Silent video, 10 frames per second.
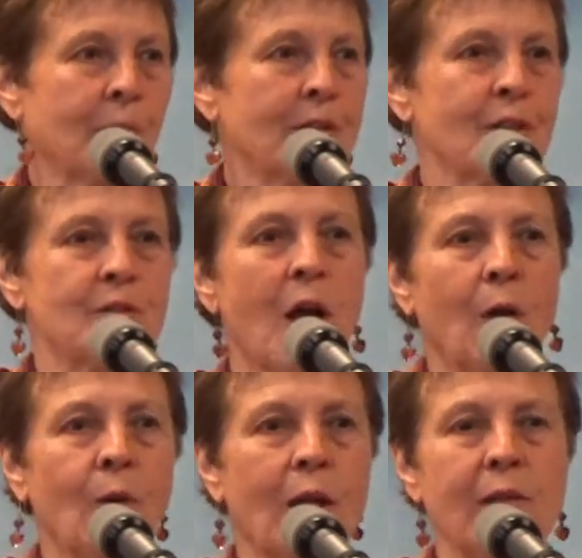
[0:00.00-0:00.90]
This is
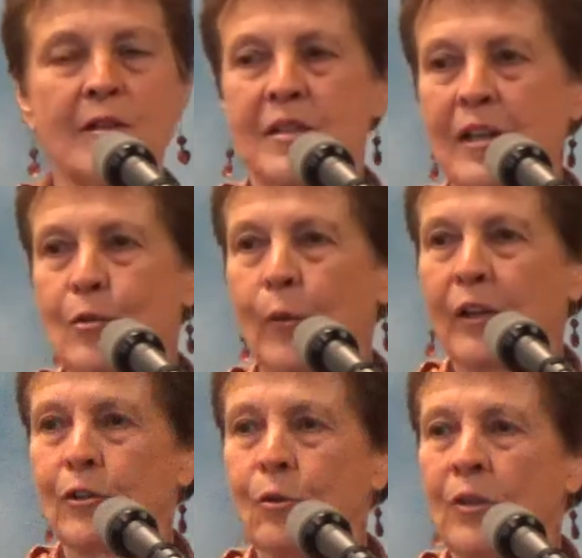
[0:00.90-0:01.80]
not one of these things where we
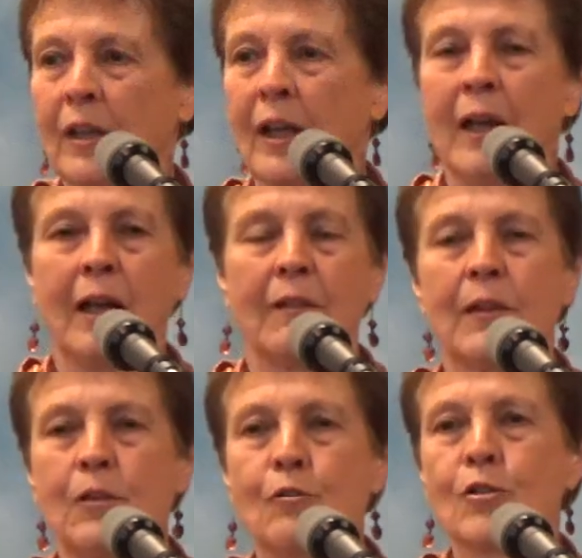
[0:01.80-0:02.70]
can do the
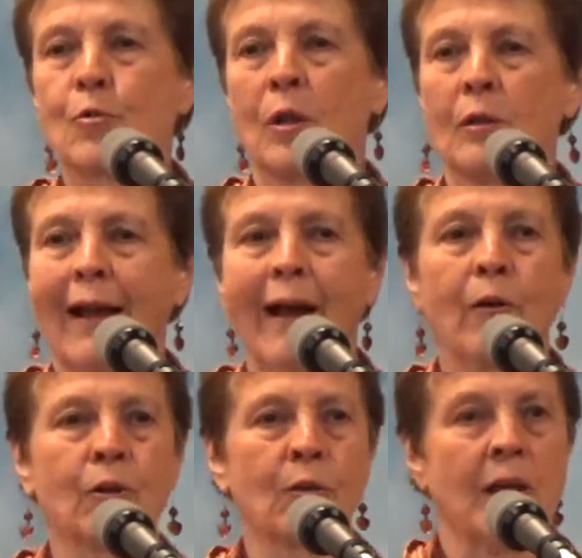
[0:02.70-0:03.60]
usual
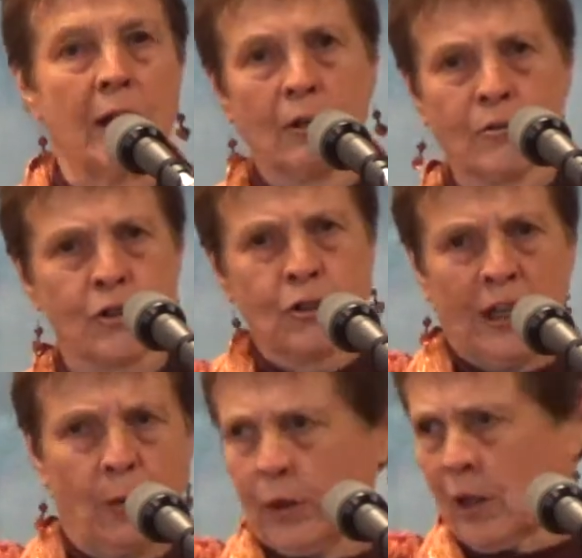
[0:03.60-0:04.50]
outer hero's
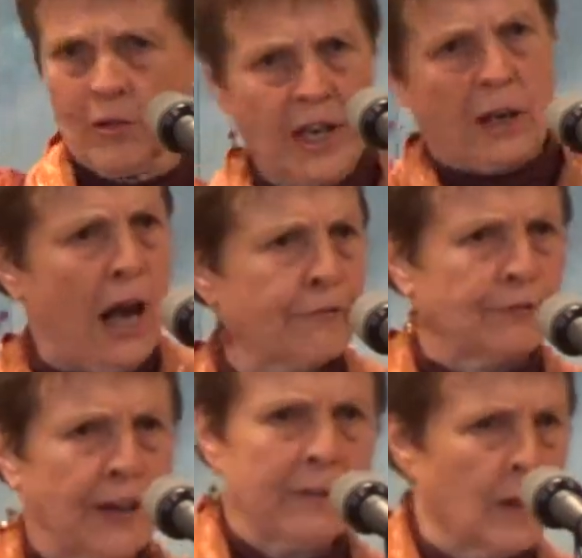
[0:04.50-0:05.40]
journey. We're going to take off and
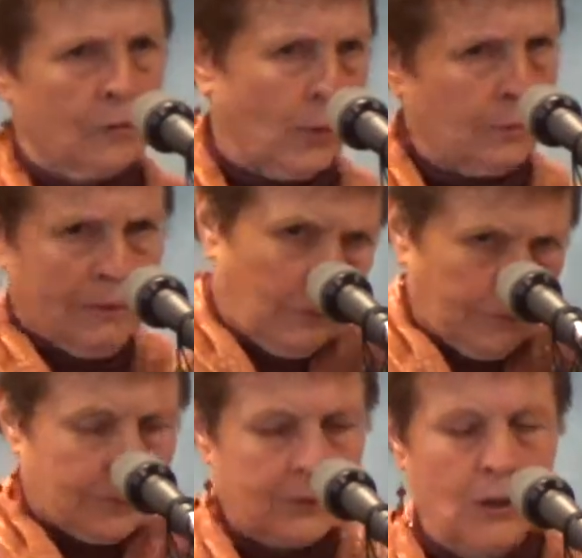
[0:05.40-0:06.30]
fight
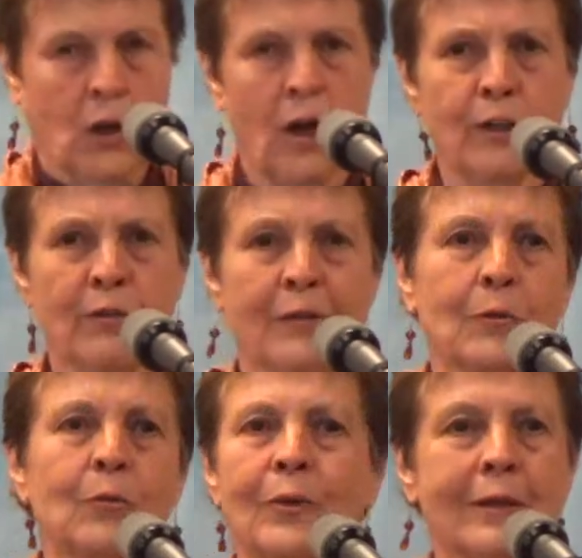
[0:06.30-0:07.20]
them, conquer
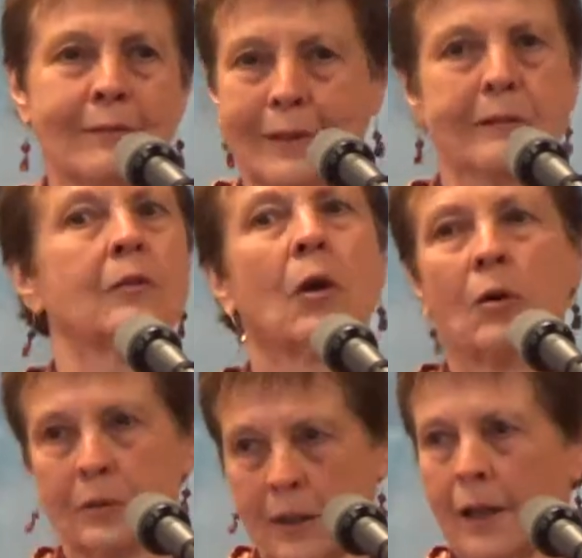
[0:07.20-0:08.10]
them.
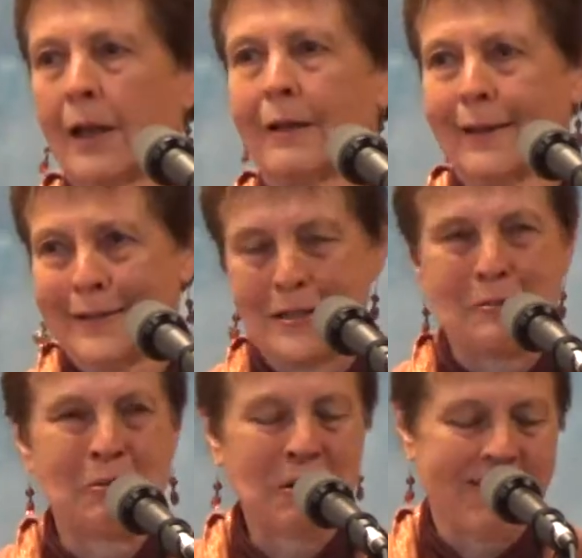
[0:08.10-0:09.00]
No, it
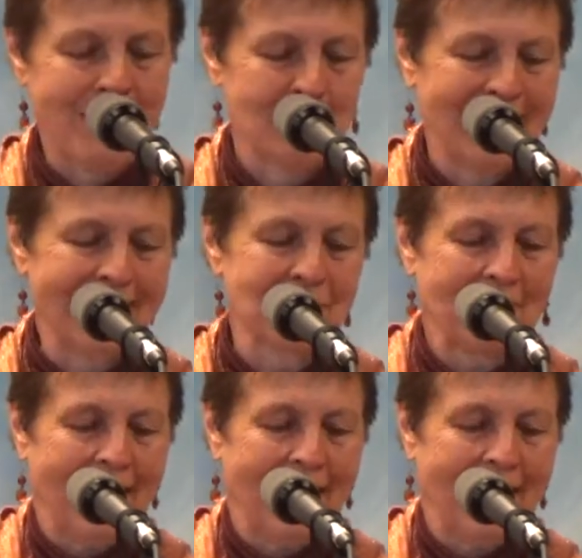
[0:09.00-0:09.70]
doesn't work that way.